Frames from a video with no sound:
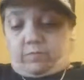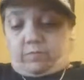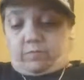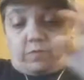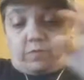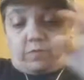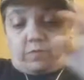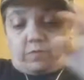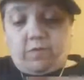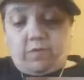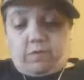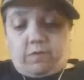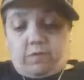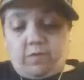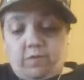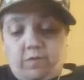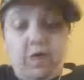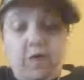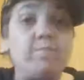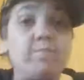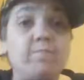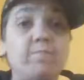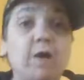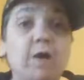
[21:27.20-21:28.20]
hit me up in
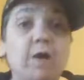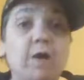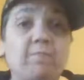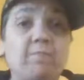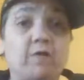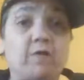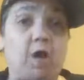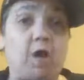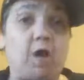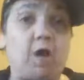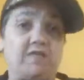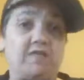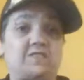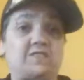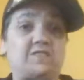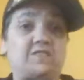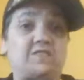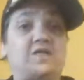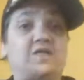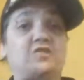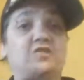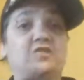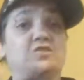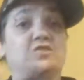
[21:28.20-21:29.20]
the comment section
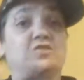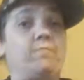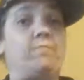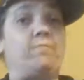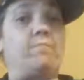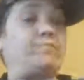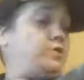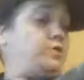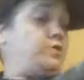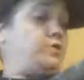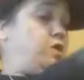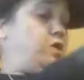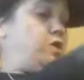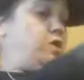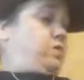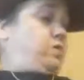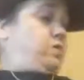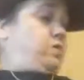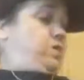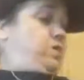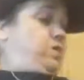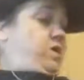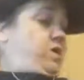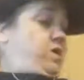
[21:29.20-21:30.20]
down below,
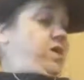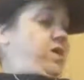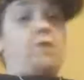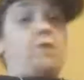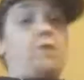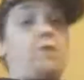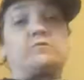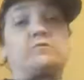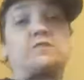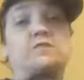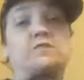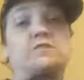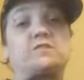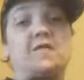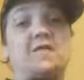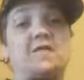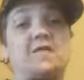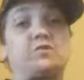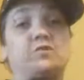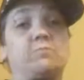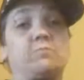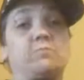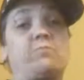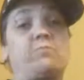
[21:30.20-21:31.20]
and I will sell it to you
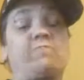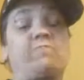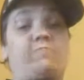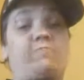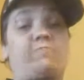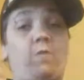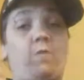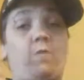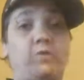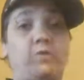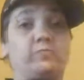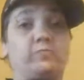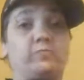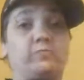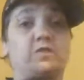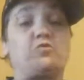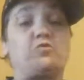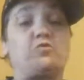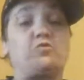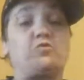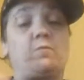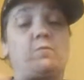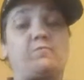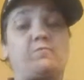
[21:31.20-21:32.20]
before I post it. You can
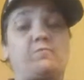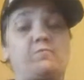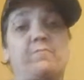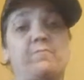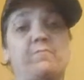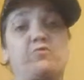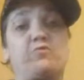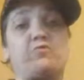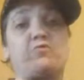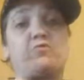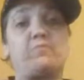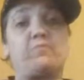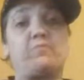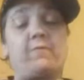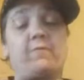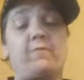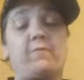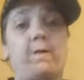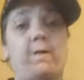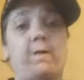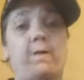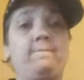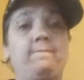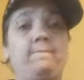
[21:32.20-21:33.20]
pay me through PayPal.
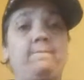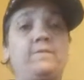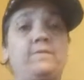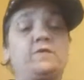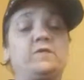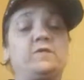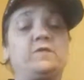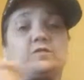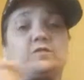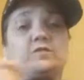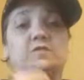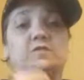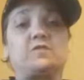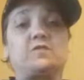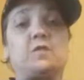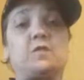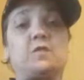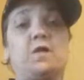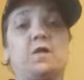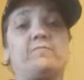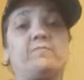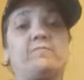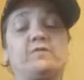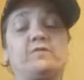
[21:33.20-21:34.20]
Just um, in the
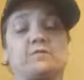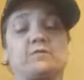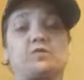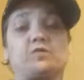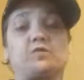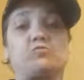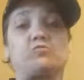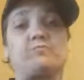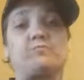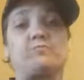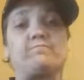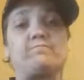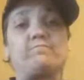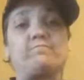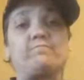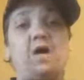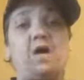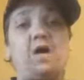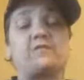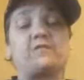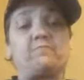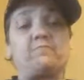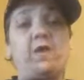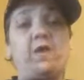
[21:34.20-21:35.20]
description box of
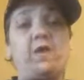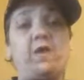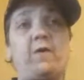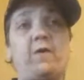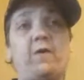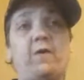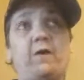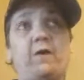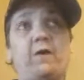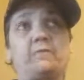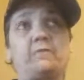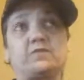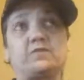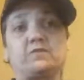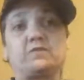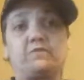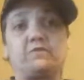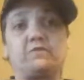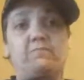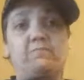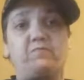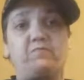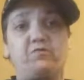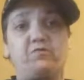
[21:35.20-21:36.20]
PayPal, just leave me your
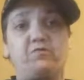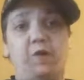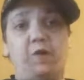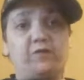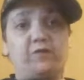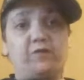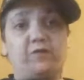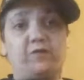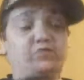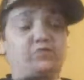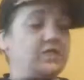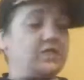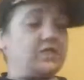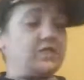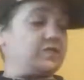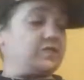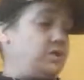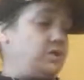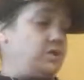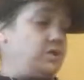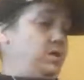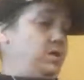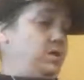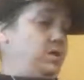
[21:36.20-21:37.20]
address.
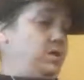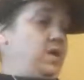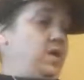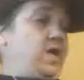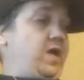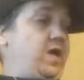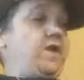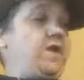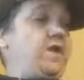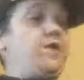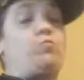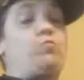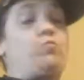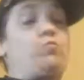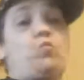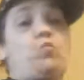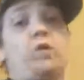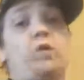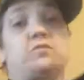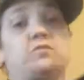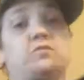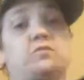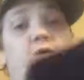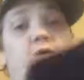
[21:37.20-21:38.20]
And once the
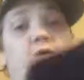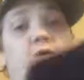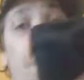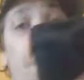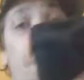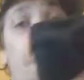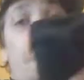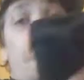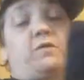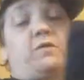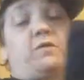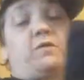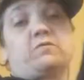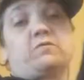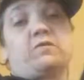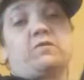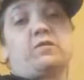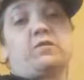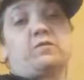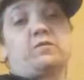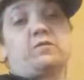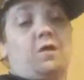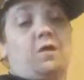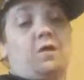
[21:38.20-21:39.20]
payment clears, I
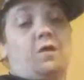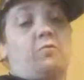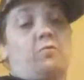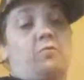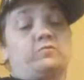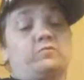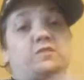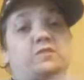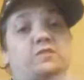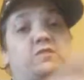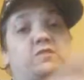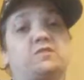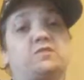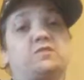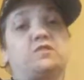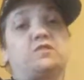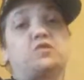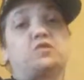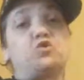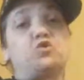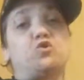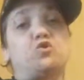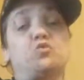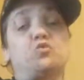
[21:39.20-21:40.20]
will send it to you.
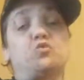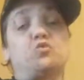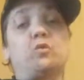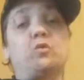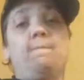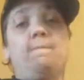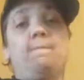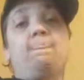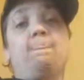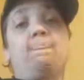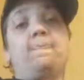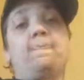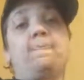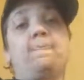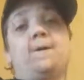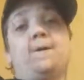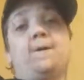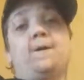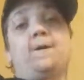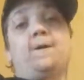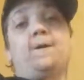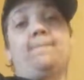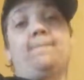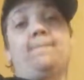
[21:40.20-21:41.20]
Um,
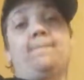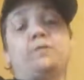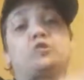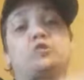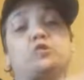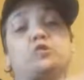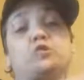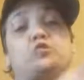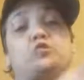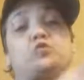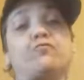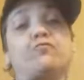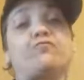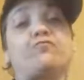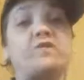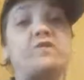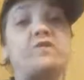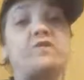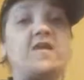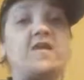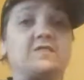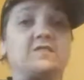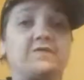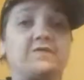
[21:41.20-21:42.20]
two to three day
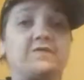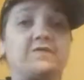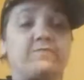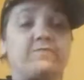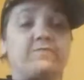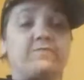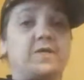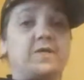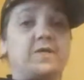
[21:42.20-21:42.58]
delivery